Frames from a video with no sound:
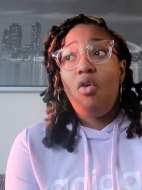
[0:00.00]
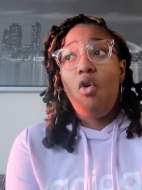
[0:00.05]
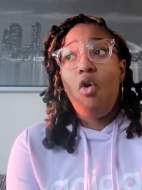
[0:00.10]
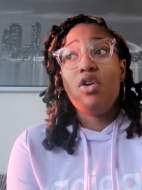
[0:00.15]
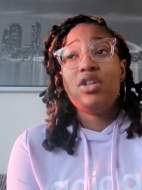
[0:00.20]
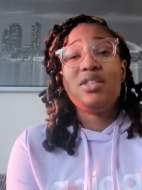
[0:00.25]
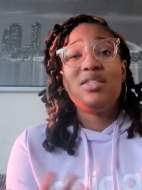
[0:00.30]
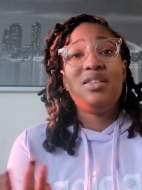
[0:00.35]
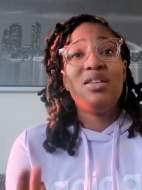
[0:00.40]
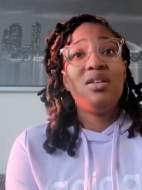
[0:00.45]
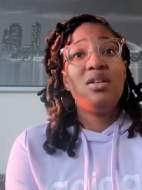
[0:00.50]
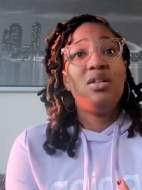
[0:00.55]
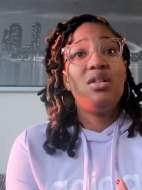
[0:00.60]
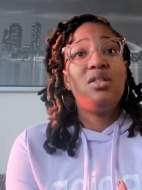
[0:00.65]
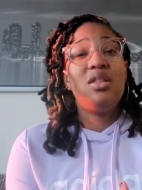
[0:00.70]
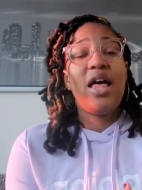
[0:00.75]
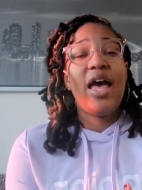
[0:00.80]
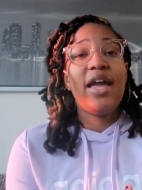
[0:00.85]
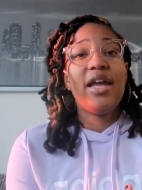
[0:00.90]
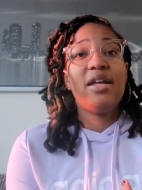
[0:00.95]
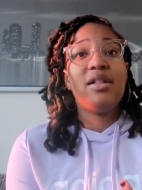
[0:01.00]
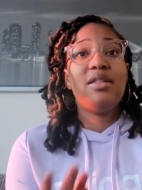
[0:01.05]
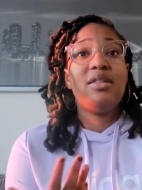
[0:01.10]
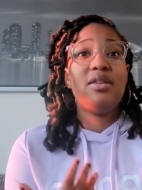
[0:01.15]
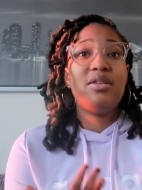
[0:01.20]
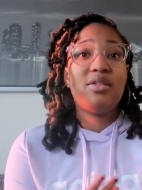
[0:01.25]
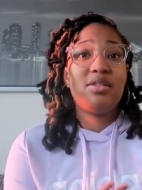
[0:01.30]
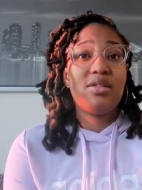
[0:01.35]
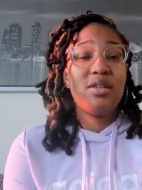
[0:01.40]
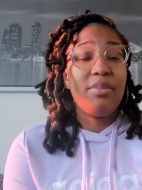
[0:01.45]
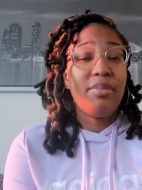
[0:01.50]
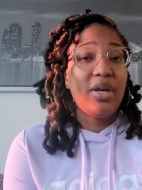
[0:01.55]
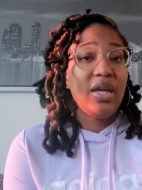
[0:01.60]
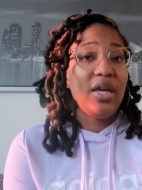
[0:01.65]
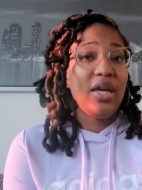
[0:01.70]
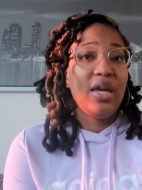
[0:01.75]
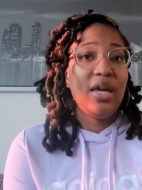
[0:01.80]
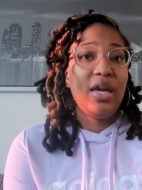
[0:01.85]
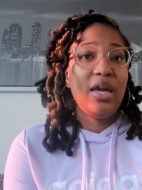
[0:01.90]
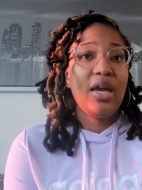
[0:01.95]
until like summer
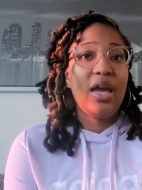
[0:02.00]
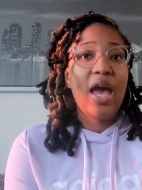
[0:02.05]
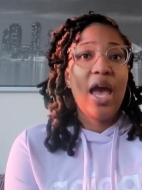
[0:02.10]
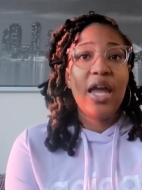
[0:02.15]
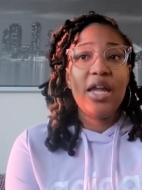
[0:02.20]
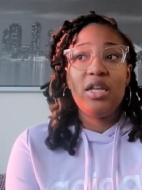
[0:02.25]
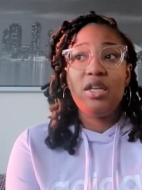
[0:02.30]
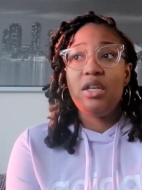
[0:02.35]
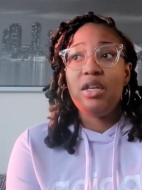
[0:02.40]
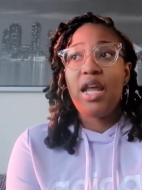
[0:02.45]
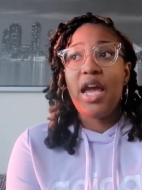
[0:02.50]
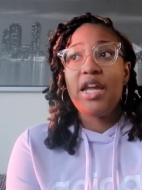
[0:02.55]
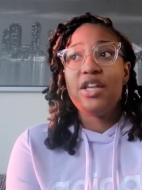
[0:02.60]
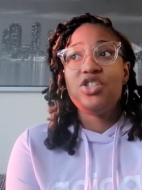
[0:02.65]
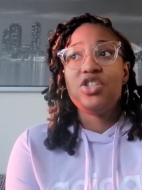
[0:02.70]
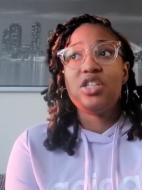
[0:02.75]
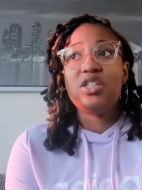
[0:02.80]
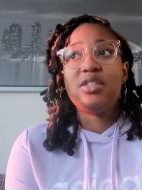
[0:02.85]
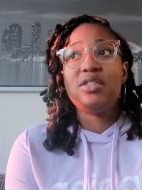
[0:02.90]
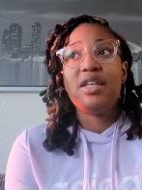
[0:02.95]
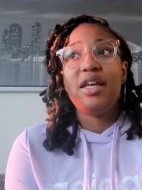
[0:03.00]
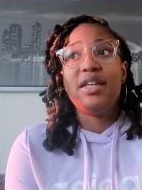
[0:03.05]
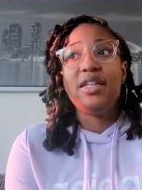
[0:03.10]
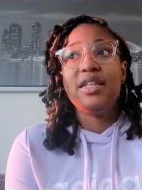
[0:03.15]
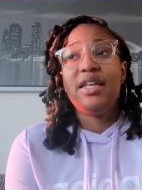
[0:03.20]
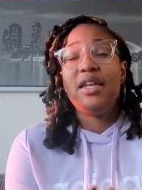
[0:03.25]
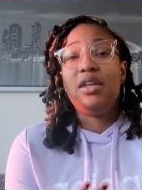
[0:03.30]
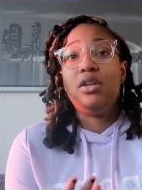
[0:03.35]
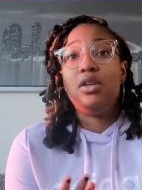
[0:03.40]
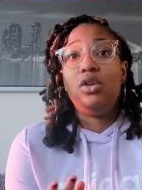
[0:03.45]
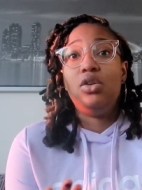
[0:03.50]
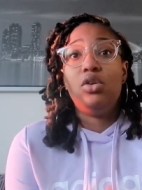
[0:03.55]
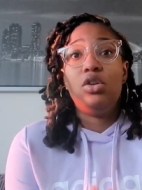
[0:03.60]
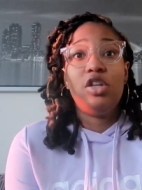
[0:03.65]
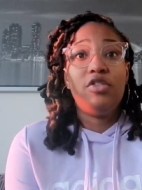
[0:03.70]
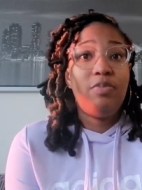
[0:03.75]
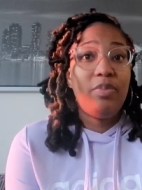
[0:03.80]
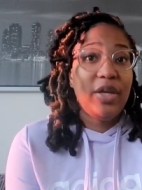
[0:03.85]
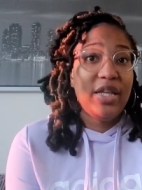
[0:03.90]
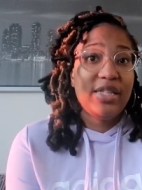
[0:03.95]
here I, I just started getting a lot
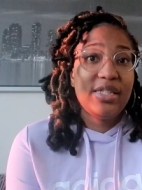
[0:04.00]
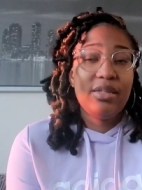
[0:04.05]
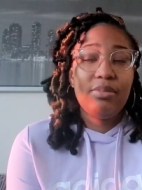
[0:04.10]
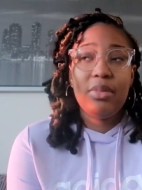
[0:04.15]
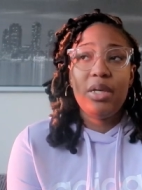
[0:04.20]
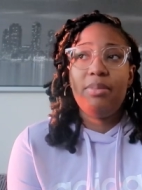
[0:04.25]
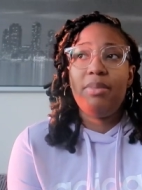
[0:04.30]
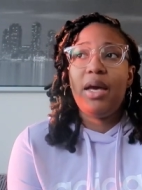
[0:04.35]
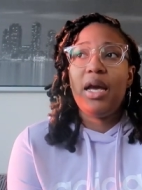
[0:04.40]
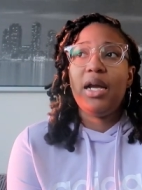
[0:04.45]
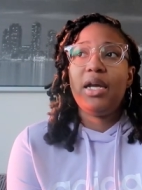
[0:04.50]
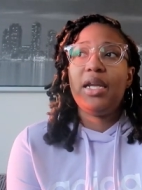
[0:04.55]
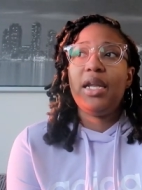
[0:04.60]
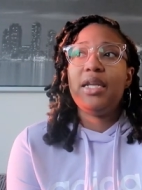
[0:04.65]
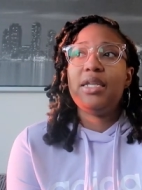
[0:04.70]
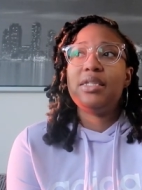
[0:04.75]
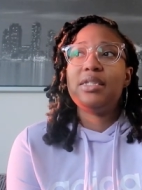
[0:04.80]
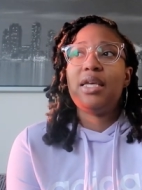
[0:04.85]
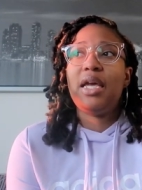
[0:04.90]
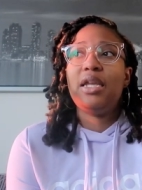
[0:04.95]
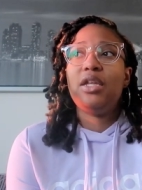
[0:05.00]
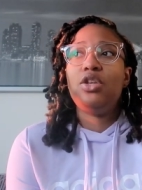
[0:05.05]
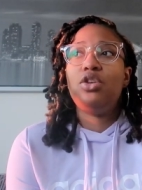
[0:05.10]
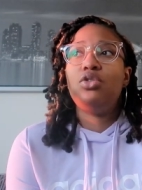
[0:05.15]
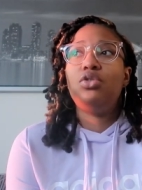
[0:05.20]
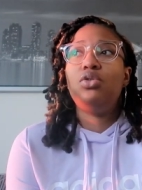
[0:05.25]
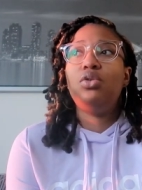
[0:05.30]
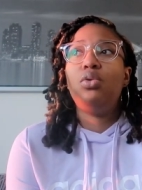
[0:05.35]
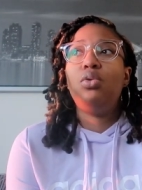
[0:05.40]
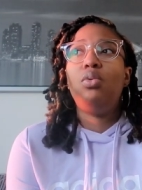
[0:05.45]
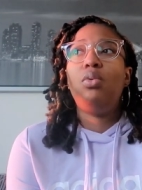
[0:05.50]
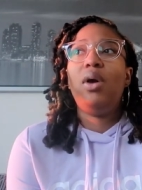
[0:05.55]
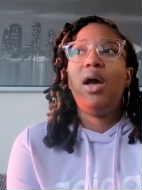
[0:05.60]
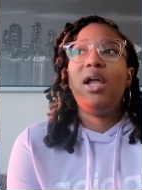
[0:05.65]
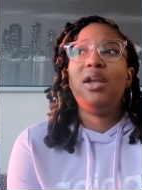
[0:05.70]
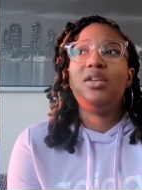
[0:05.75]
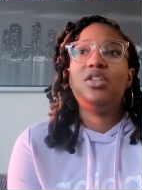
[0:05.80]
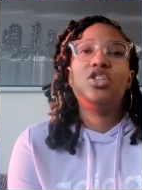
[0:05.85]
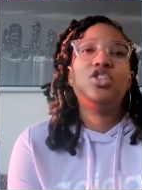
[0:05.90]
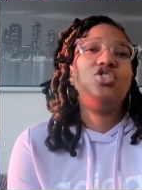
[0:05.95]
of pains in my back and I decided you know
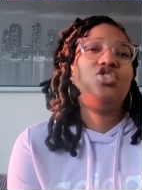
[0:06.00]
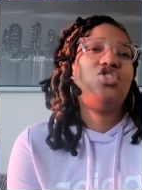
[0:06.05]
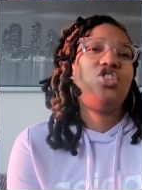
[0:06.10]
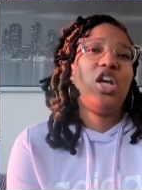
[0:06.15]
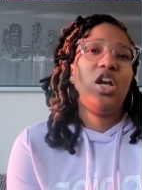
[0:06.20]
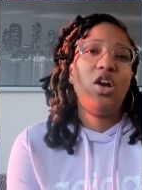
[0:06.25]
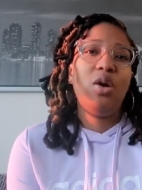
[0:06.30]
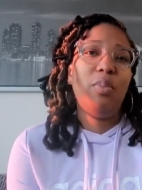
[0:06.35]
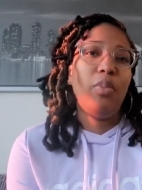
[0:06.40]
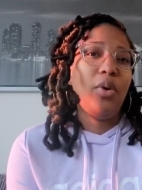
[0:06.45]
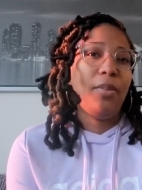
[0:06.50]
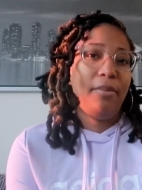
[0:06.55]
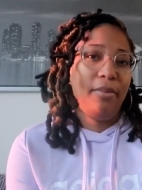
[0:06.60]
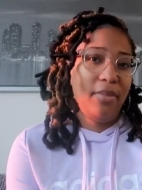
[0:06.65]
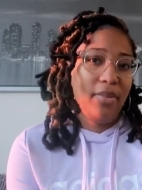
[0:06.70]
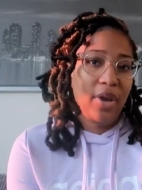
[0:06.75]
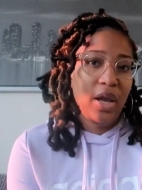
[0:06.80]
what to check up on,